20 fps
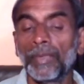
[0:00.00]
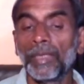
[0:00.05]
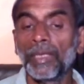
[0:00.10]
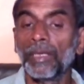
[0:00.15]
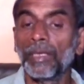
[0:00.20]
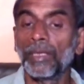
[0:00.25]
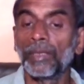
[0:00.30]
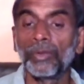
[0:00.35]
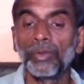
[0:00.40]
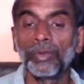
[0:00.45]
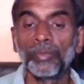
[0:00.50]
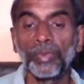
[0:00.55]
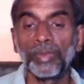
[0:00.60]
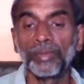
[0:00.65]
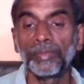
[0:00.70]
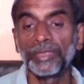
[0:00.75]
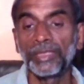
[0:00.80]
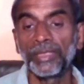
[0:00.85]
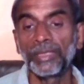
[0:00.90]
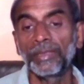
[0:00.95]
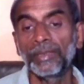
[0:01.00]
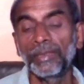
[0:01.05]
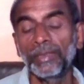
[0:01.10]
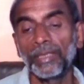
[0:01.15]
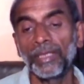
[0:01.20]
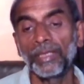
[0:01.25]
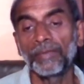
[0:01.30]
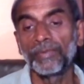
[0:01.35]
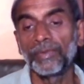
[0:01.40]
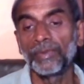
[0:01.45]
Chlorpromazine,
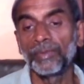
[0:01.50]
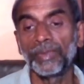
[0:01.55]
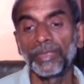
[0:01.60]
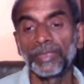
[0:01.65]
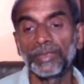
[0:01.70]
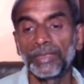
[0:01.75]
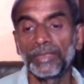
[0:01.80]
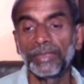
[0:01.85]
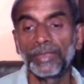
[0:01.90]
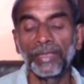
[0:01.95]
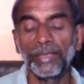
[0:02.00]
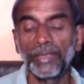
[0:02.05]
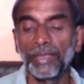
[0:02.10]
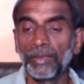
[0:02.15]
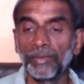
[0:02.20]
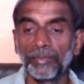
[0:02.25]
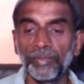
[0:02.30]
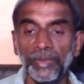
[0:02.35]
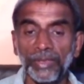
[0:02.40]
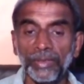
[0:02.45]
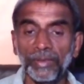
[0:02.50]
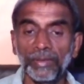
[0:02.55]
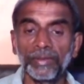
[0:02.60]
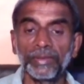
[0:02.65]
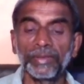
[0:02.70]
trifloperazine, and haloperidol.